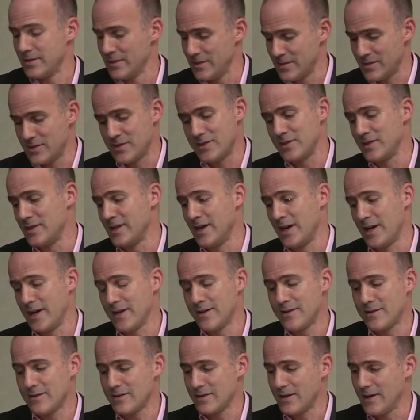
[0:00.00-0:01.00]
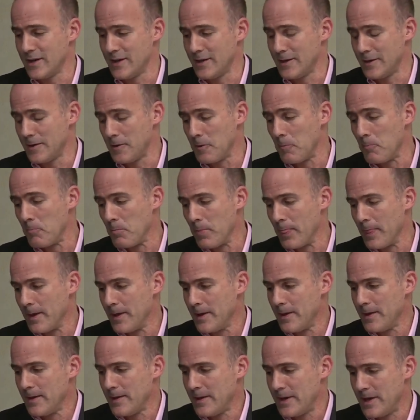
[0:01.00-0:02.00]
It's not
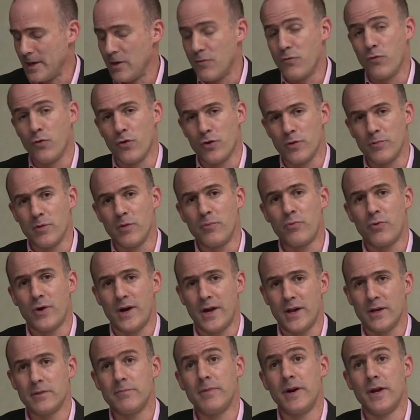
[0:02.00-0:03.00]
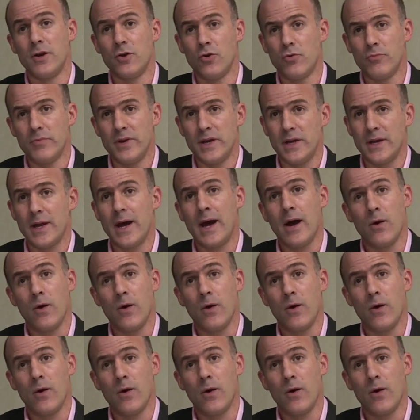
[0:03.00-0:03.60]
an affordable product by no means.